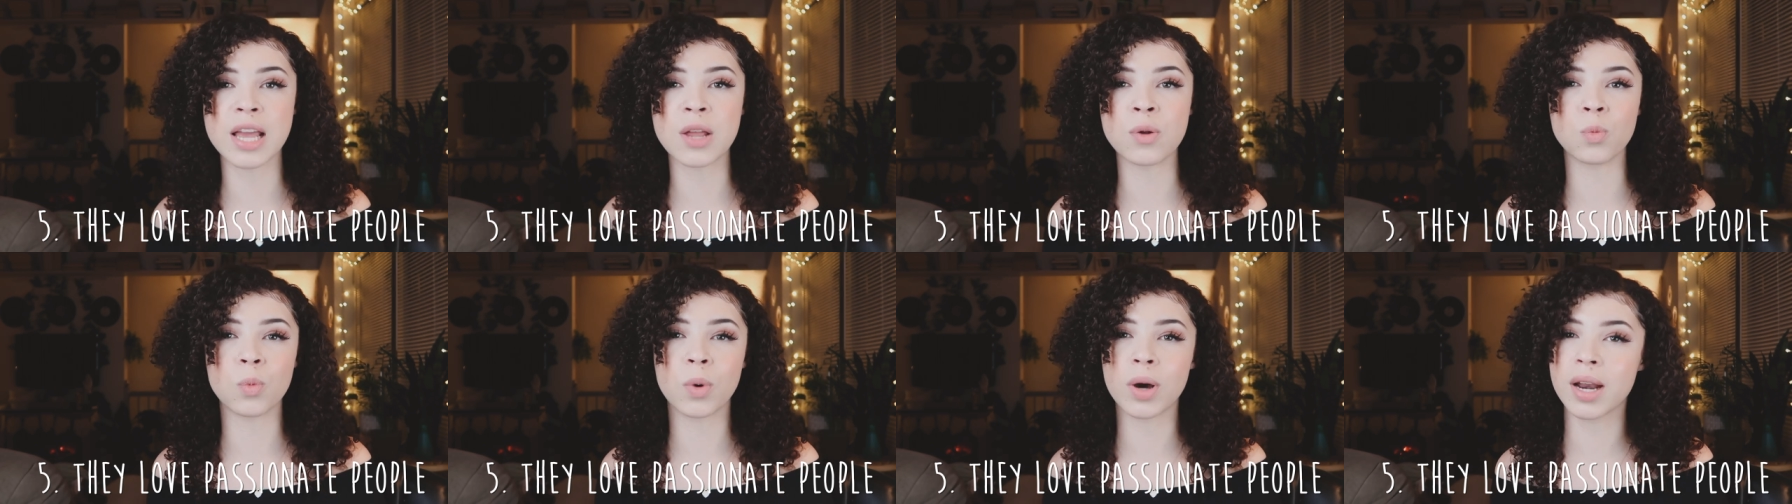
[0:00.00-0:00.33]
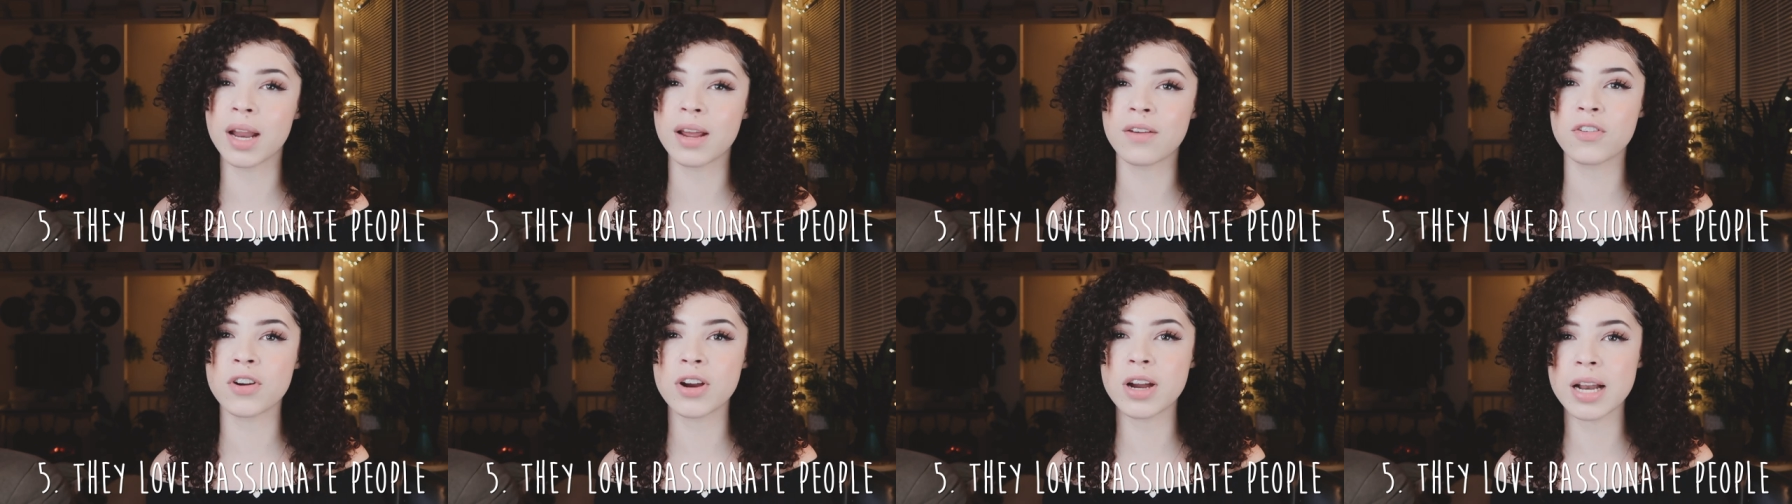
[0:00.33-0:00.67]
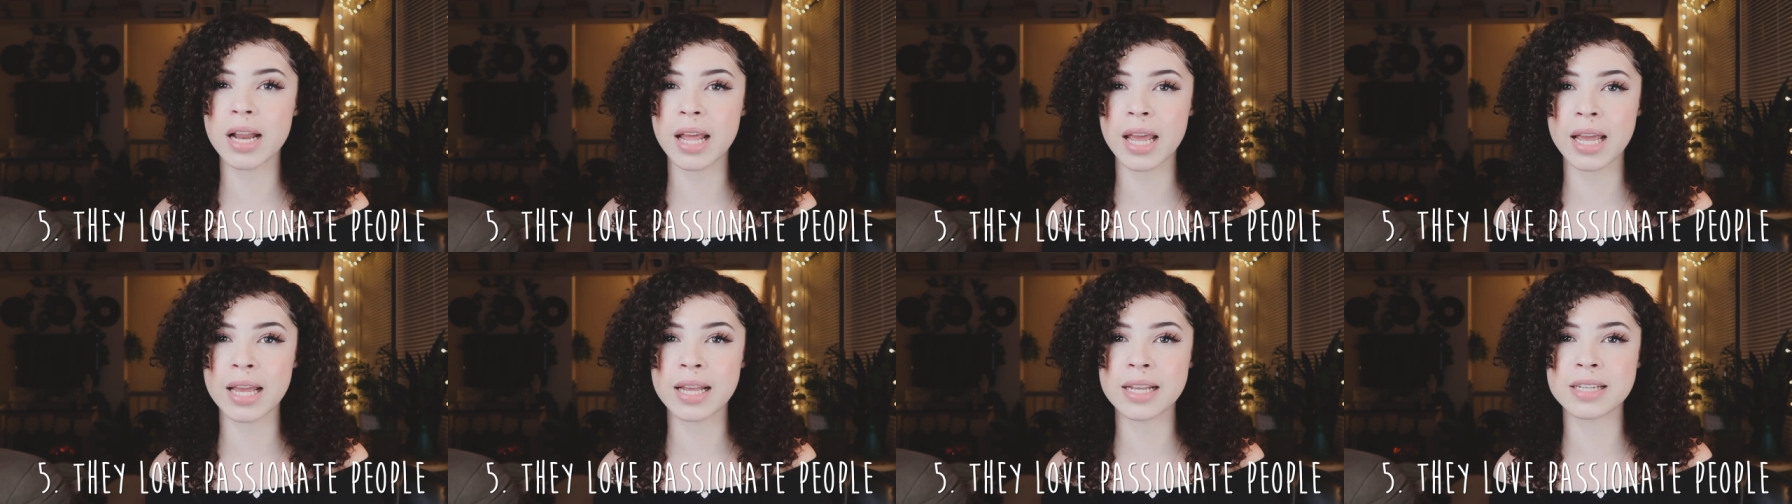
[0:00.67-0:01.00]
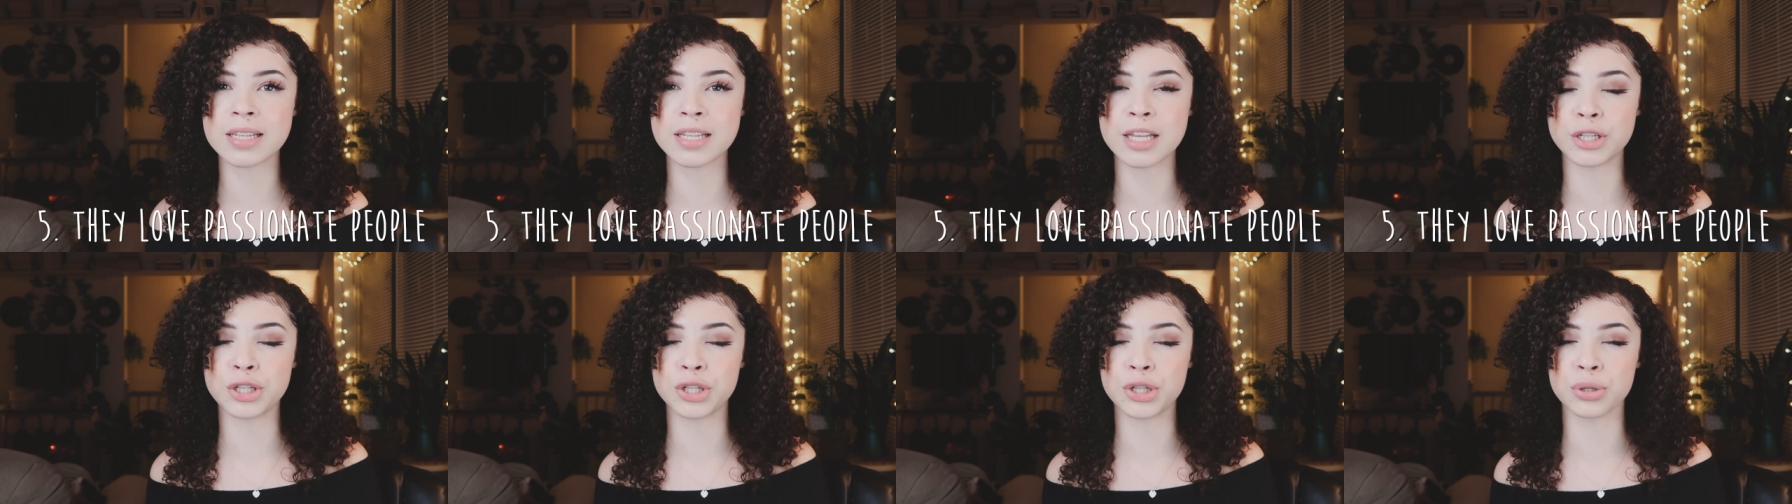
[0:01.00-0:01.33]
in whatever it
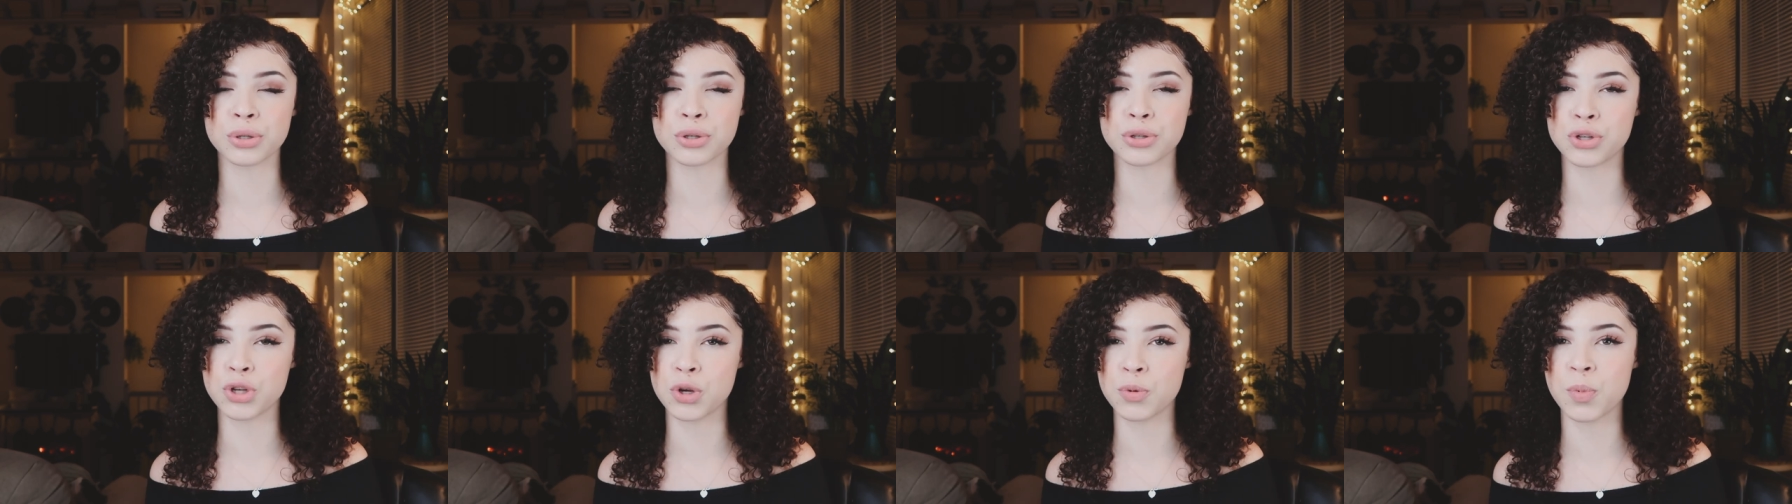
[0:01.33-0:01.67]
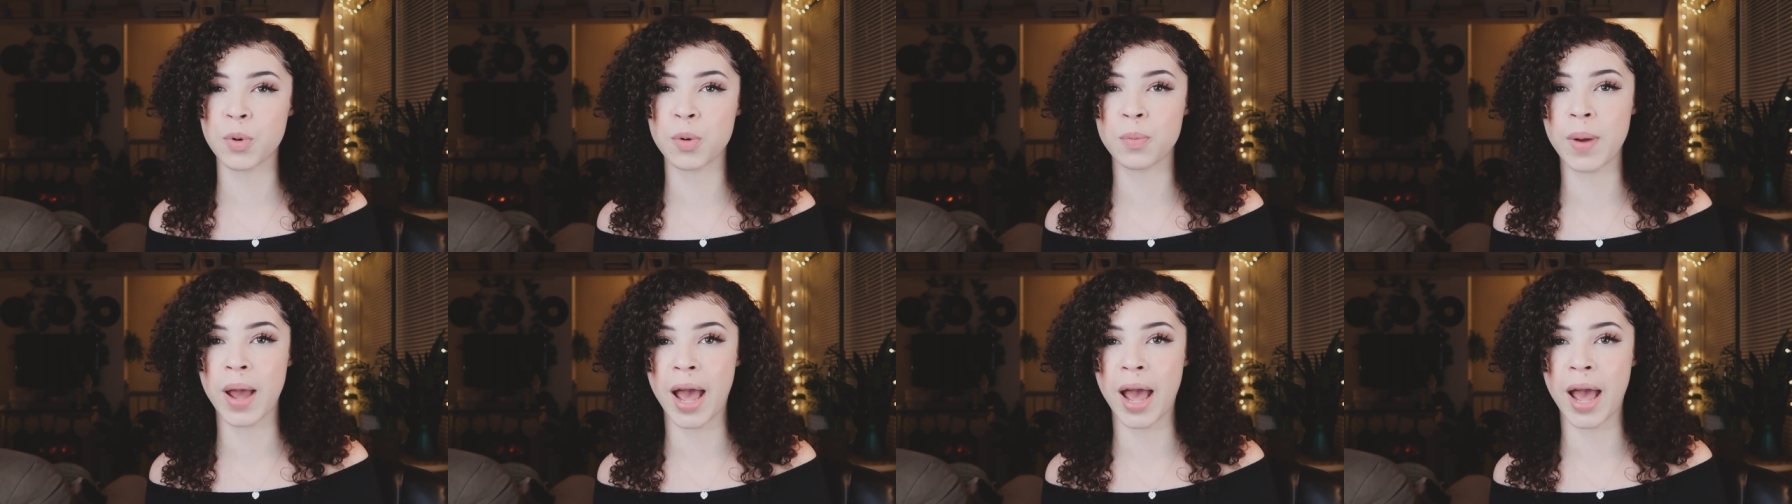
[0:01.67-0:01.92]
is that you're super